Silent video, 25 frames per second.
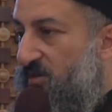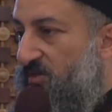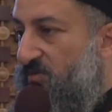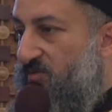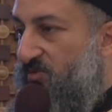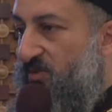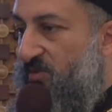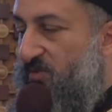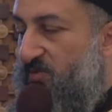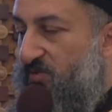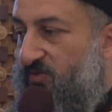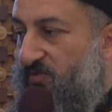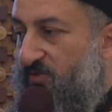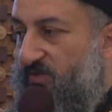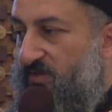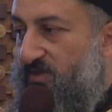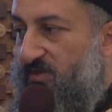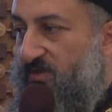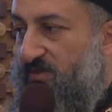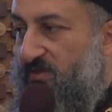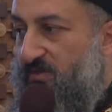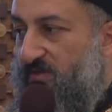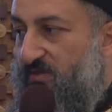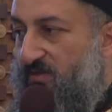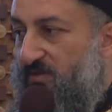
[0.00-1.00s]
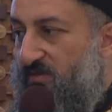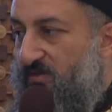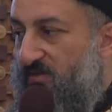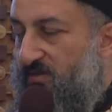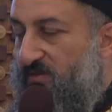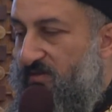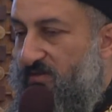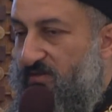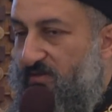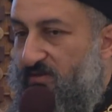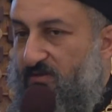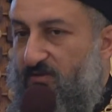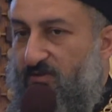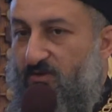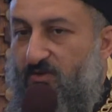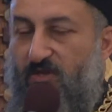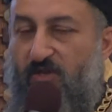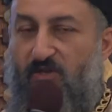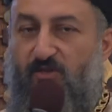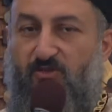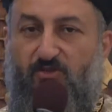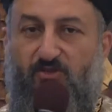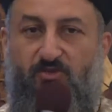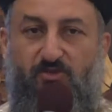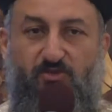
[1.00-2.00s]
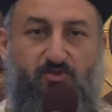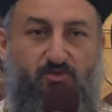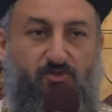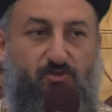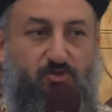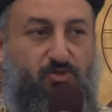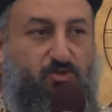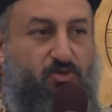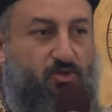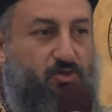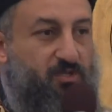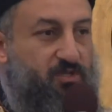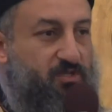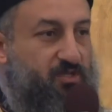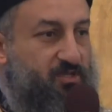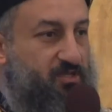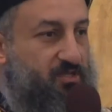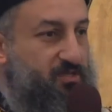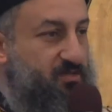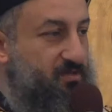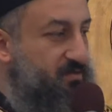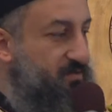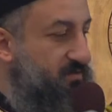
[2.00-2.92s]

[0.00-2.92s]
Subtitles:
Abuna moves in? You got 2 choices.